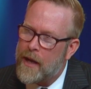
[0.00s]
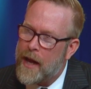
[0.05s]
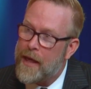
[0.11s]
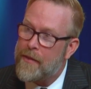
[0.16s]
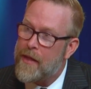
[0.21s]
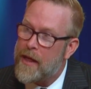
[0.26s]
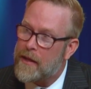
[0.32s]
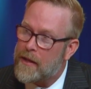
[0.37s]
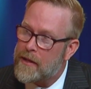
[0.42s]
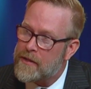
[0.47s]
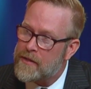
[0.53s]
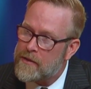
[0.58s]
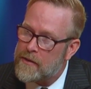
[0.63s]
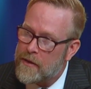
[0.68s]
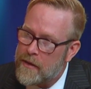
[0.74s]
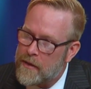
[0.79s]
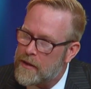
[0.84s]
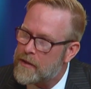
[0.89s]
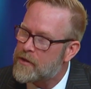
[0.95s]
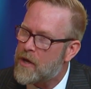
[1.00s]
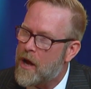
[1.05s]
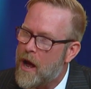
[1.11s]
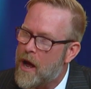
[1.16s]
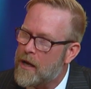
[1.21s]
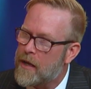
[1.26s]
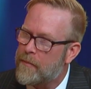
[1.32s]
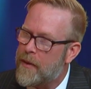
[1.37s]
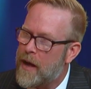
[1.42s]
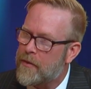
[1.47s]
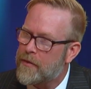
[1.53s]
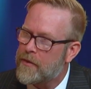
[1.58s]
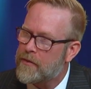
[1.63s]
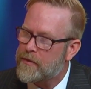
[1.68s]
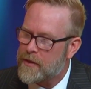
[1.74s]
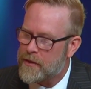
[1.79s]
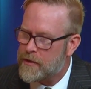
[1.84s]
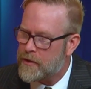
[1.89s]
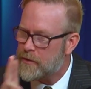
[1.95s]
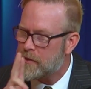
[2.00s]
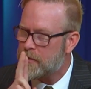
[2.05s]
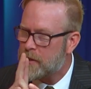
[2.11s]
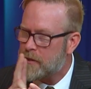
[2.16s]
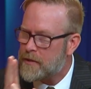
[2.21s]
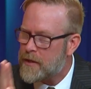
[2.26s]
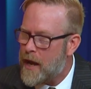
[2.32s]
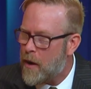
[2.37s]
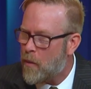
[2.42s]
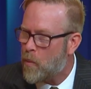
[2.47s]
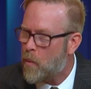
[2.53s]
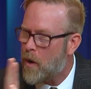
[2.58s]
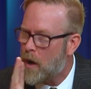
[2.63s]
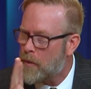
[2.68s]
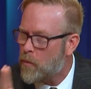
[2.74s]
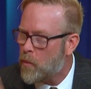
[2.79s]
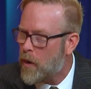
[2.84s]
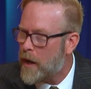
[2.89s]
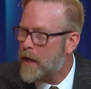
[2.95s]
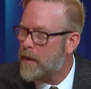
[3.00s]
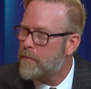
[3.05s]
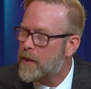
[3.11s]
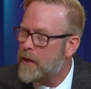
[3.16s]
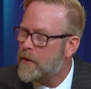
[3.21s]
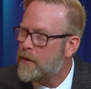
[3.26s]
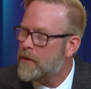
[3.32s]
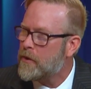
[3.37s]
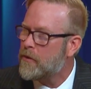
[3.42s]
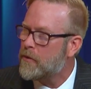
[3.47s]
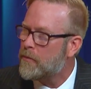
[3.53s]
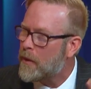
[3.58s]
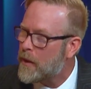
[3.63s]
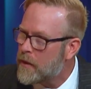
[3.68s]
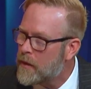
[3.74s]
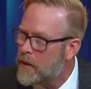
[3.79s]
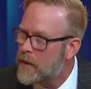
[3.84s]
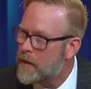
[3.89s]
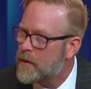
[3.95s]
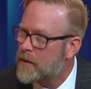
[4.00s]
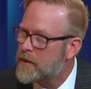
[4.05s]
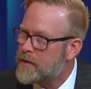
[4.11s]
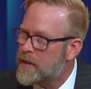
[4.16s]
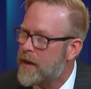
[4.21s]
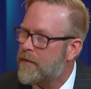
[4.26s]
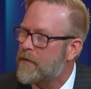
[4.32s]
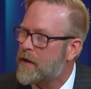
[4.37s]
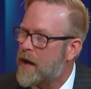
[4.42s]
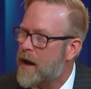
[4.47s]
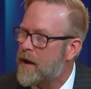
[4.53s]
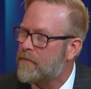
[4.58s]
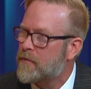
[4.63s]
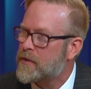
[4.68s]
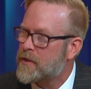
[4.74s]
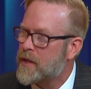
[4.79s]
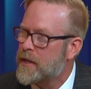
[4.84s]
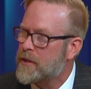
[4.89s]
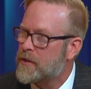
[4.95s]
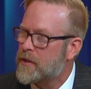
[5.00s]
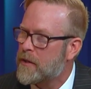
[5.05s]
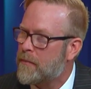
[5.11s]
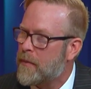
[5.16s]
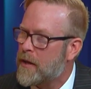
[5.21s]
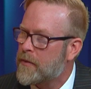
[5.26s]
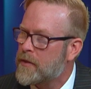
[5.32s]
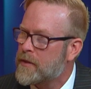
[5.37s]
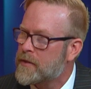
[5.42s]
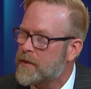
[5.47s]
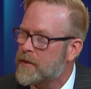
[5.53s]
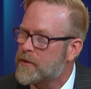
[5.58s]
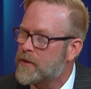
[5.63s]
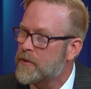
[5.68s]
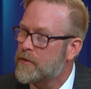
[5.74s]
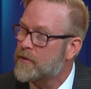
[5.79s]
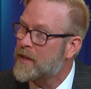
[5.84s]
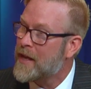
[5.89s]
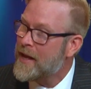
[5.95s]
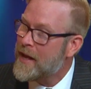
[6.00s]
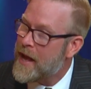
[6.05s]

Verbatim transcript: and then let's talk about those issues, just not one way me to you, but let's have a conversation about these issues,